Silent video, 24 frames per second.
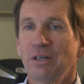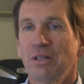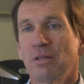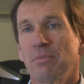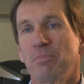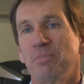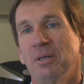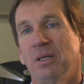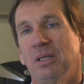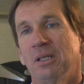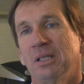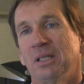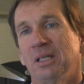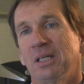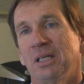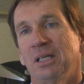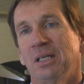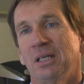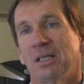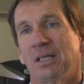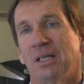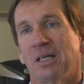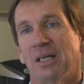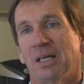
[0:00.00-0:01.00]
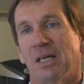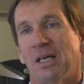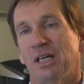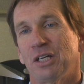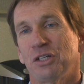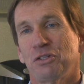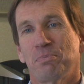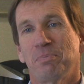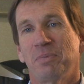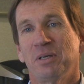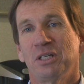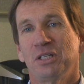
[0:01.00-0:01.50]
of the building
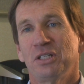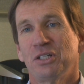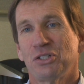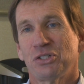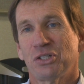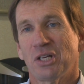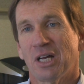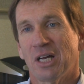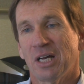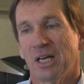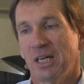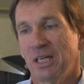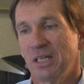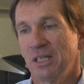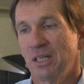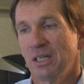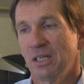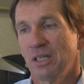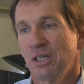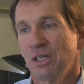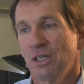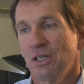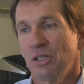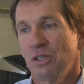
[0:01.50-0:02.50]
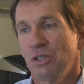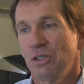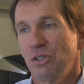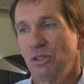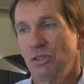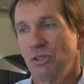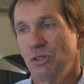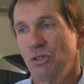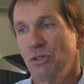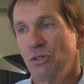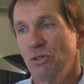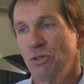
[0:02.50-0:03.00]
has been designed
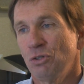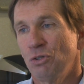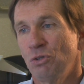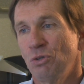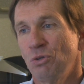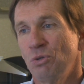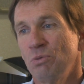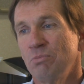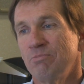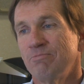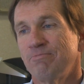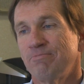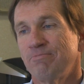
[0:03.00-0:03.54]
to